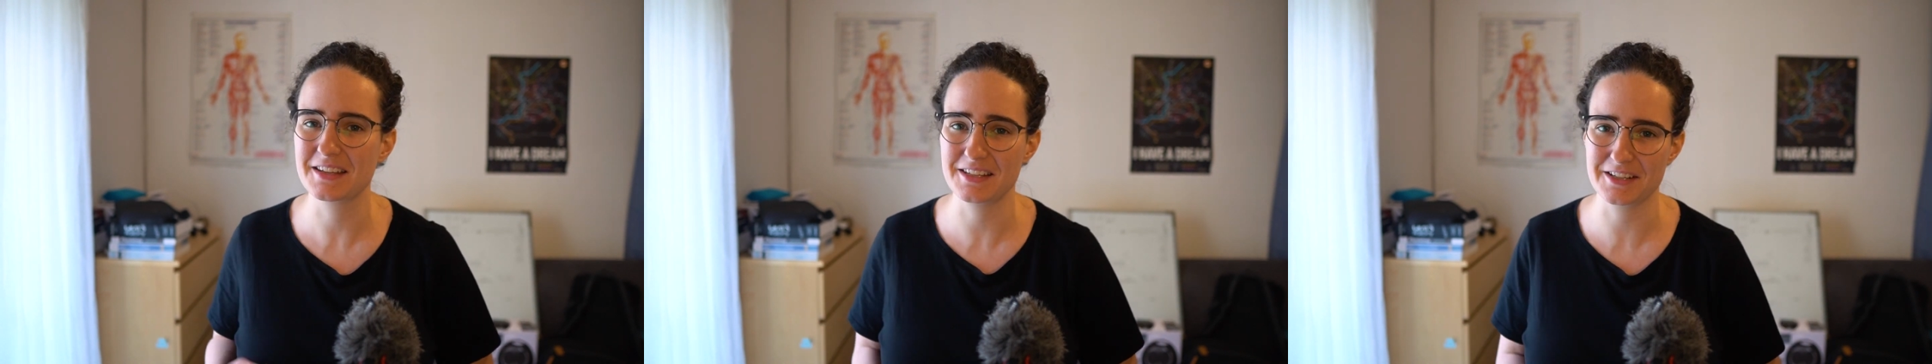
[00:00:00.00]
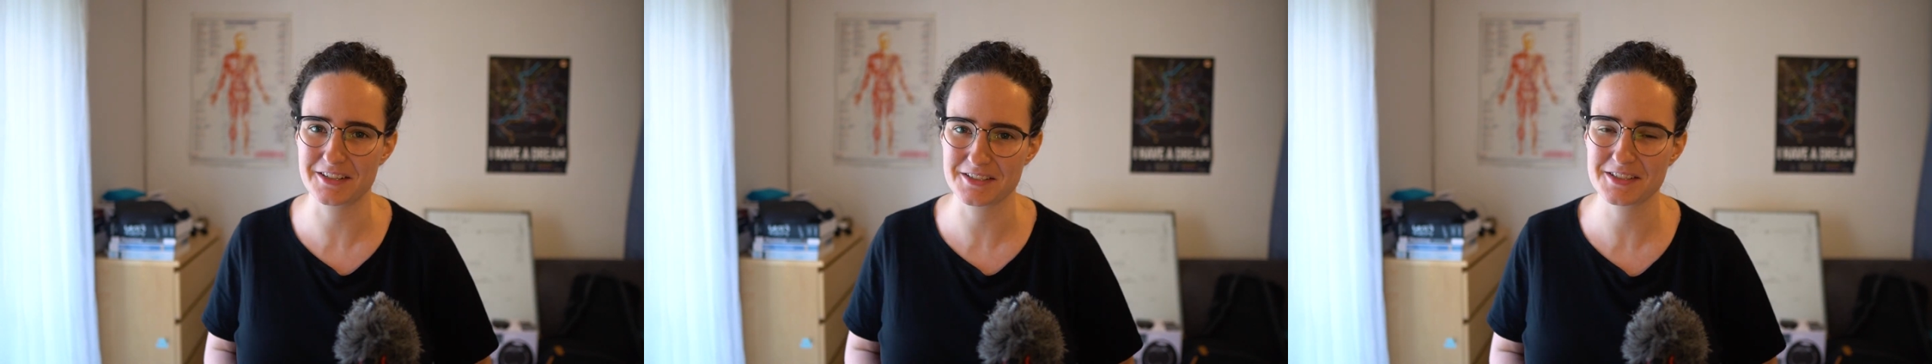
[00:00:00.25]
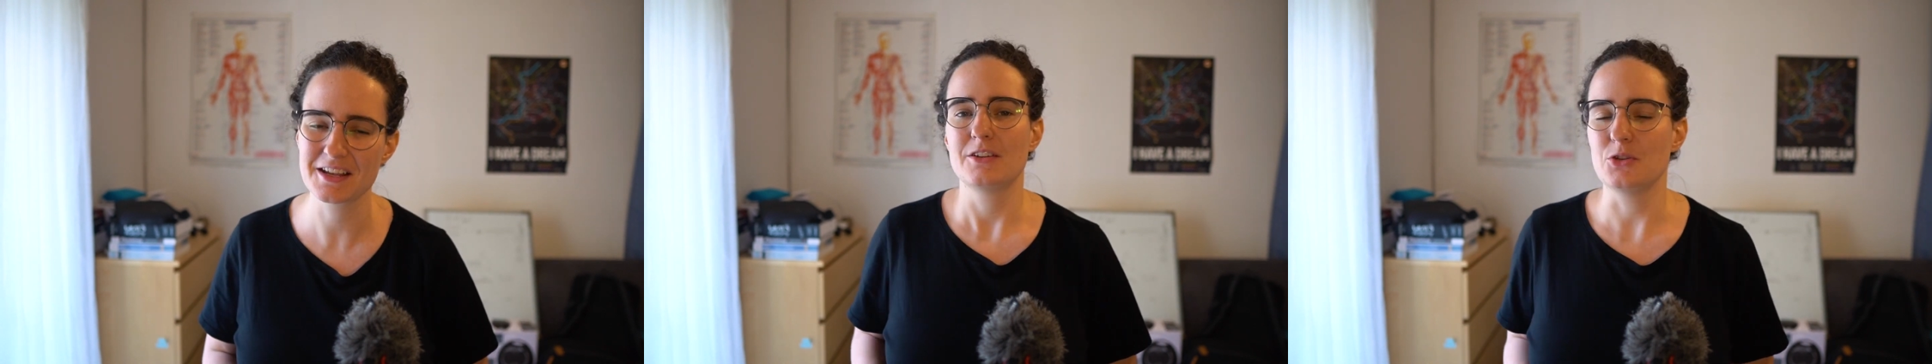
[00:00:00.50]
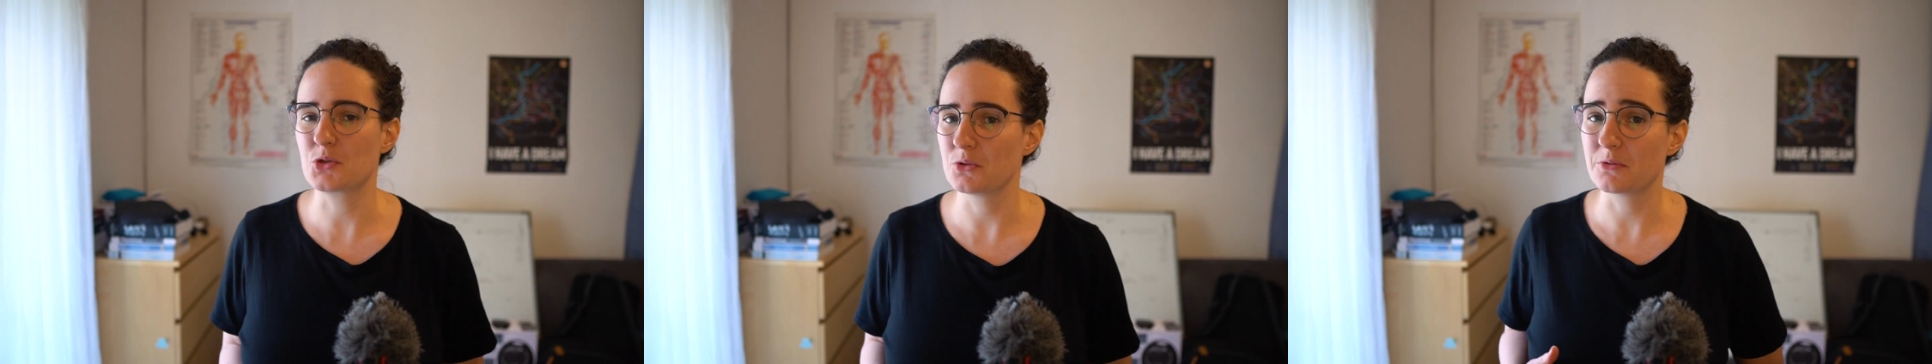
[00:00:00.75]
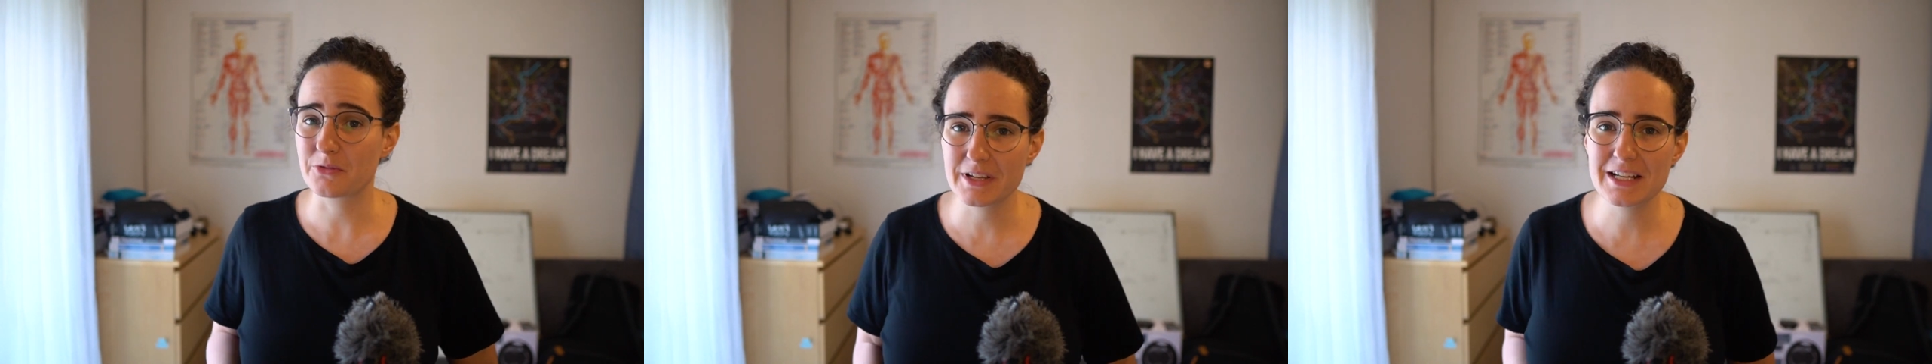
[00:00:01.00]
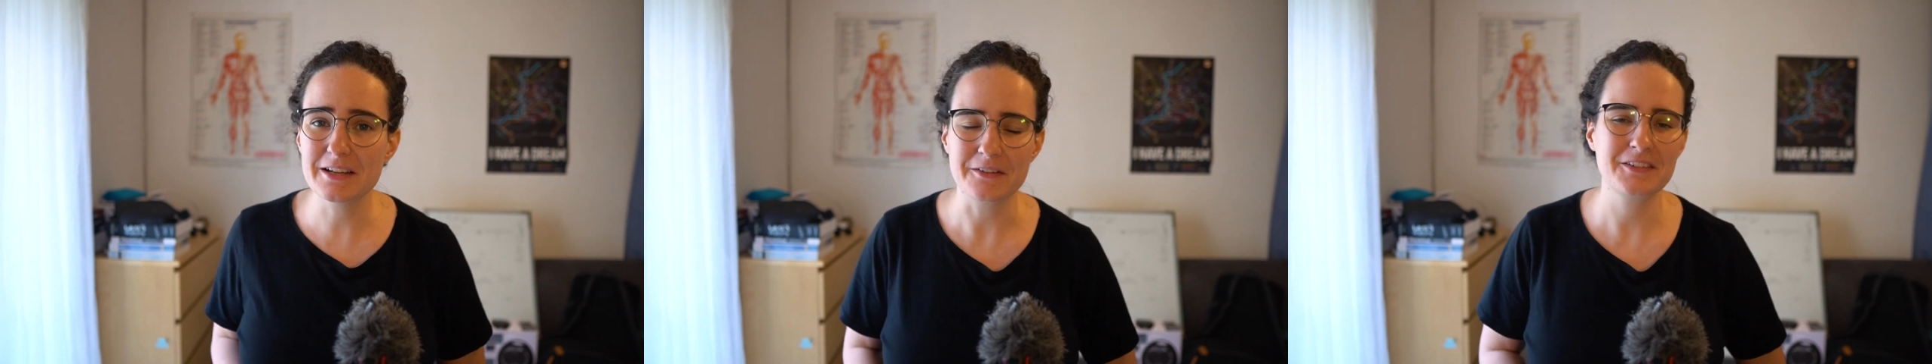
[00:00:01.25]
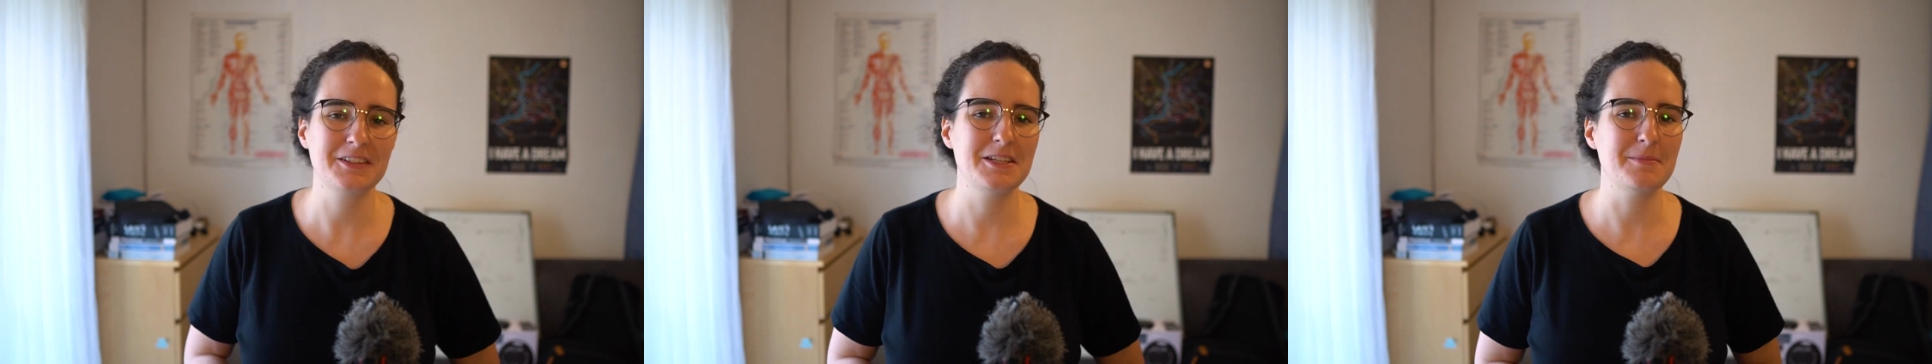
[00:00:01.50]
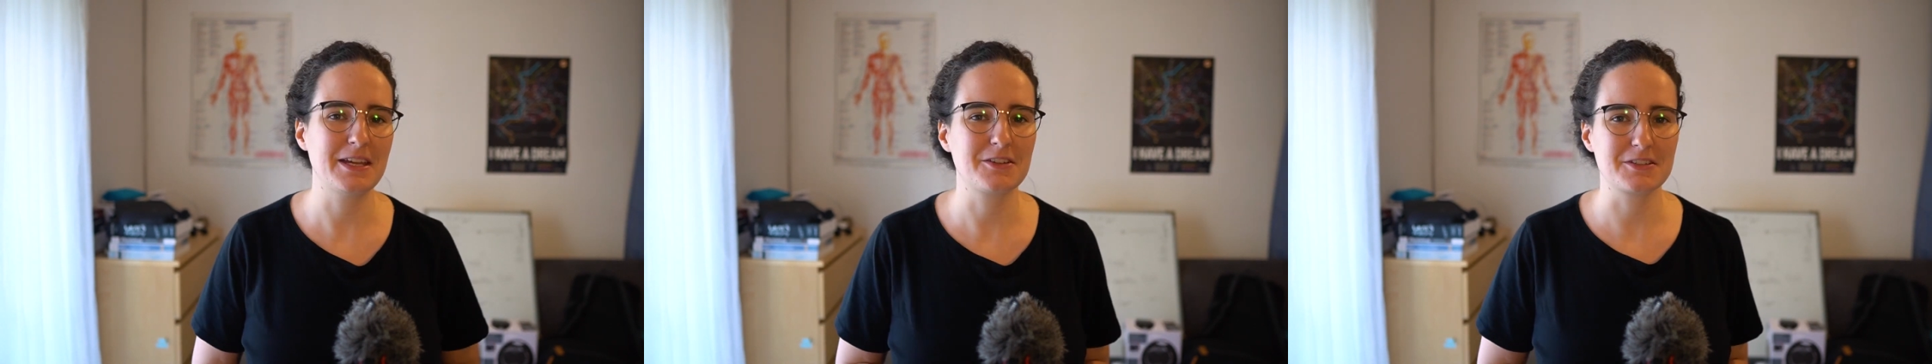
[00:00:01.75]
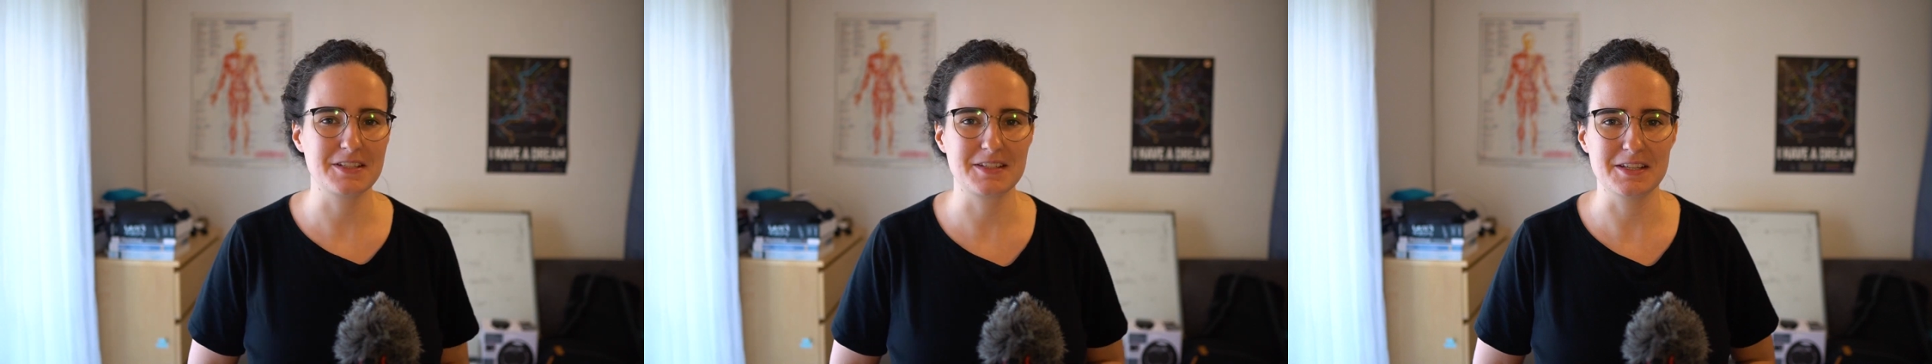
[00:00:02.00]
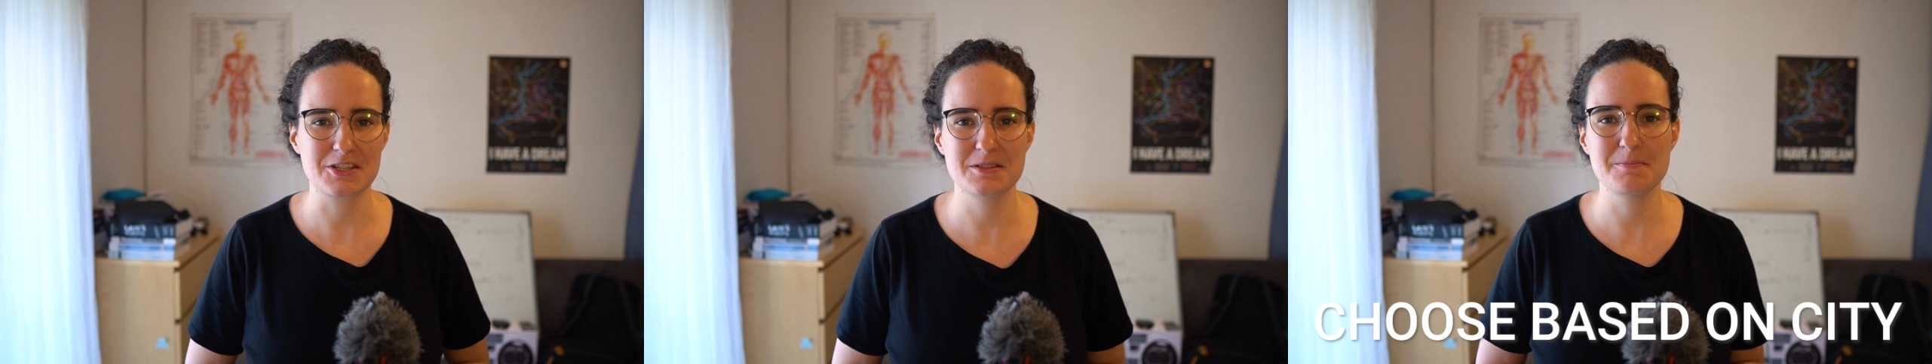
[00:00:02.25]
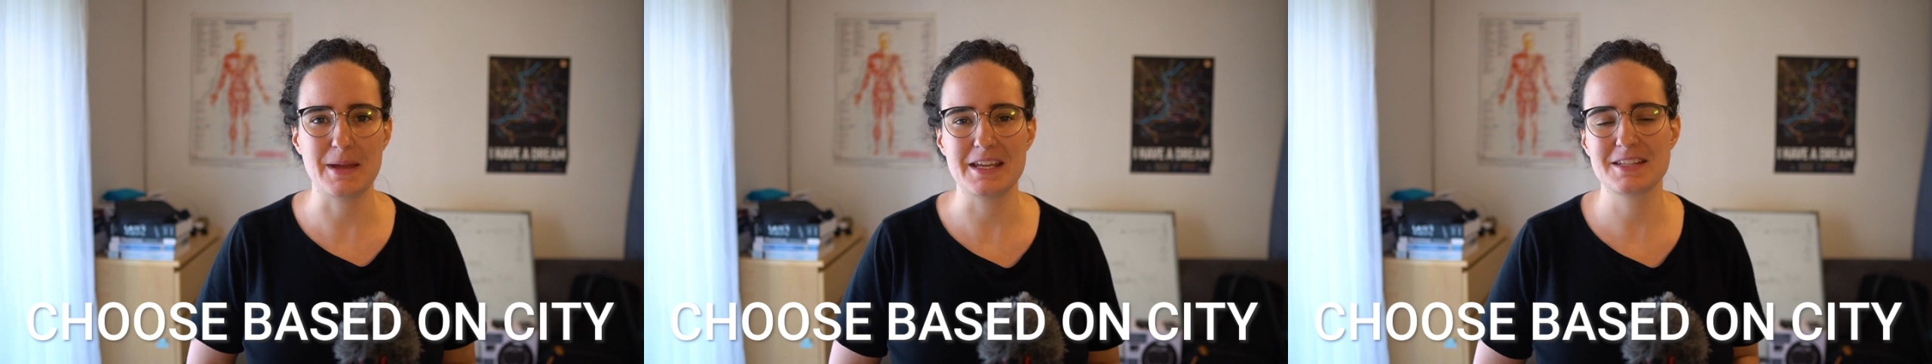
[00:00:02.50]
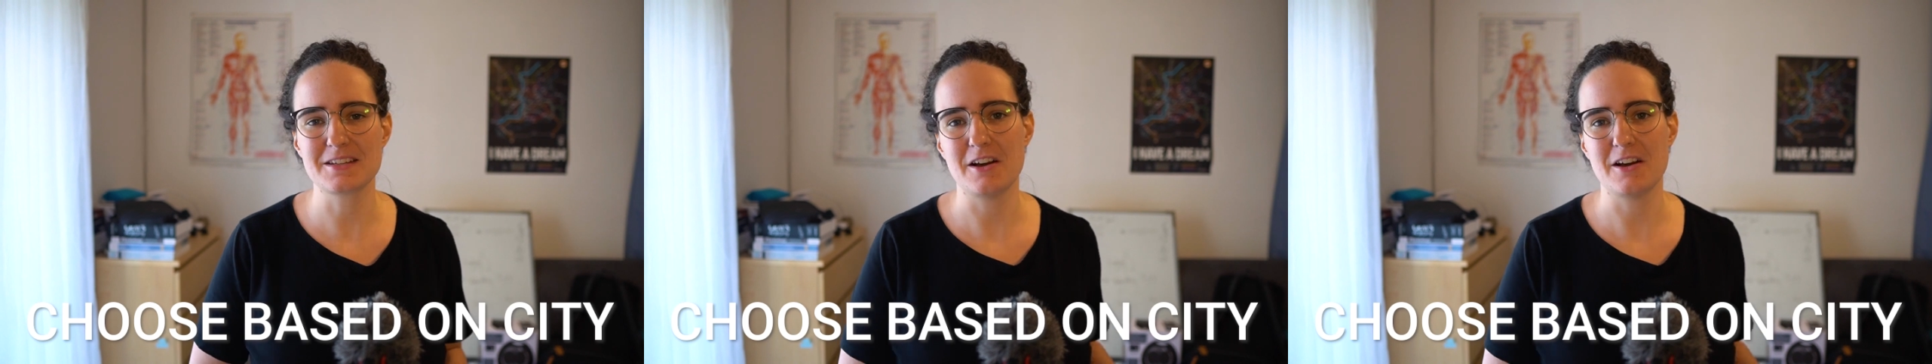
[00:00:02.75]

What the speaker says: years. You should really make your decision based